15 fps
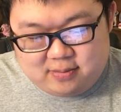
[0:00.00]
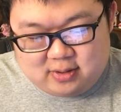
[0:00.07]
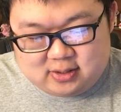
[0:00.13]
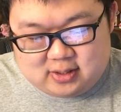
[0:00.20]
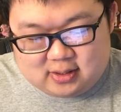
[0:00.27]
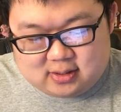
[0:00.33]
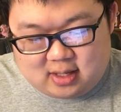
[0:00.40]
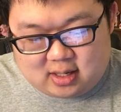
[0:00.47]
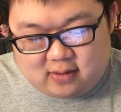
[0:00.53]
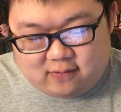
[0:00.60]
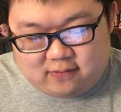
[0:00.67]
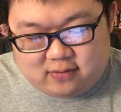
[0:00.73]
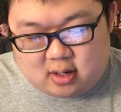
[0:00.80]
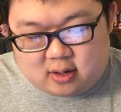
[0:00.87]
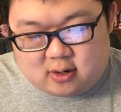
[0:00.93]
This is like if
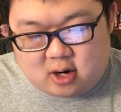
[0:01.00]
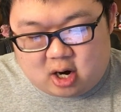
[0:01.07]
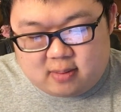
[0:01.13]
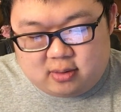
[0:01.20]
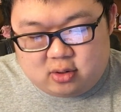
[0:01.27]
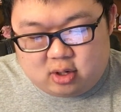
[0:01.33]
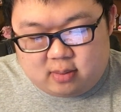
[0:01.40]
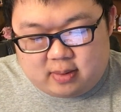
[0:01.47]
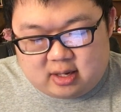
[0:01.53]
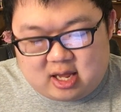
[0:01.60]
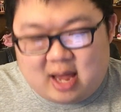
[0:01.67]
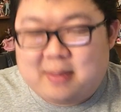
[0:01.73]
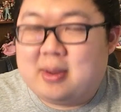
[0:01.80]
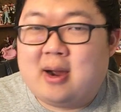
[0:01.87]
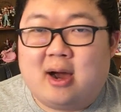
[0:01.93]
a Garbodor
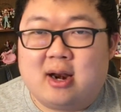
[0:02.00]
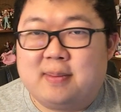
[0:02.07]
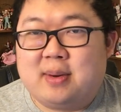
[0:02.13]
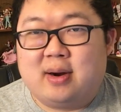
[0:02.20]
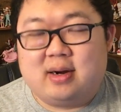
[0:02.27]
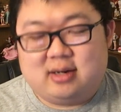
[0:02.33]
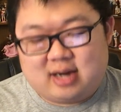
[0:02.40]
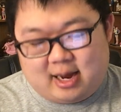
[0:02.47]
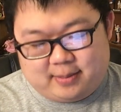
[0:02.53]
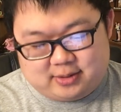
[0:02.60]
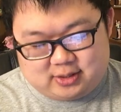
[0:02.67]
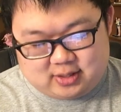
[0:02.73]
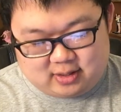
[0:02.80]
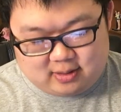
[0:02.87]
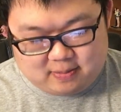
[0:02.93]
became Katamari
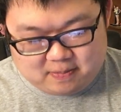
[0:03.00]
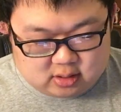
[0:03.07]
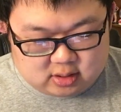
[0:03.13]
Damacy.